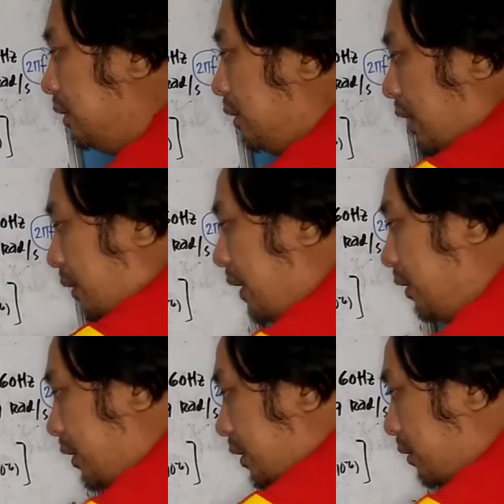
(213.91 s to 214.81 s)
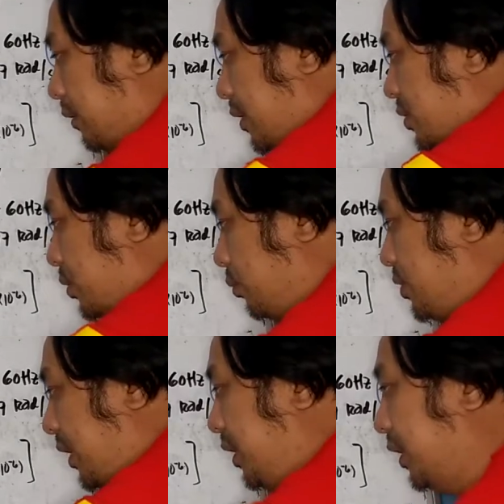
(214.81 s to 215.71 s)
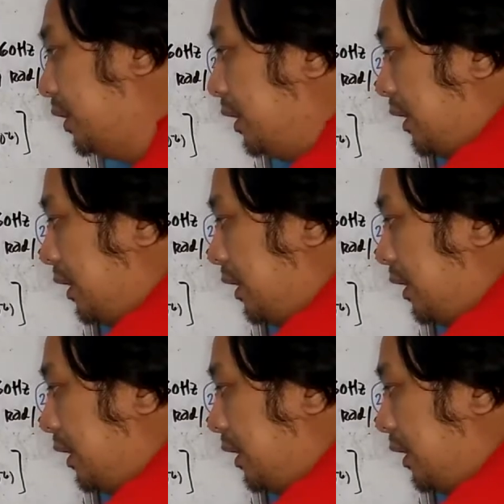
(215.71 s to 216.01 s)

I rather, there's no J here.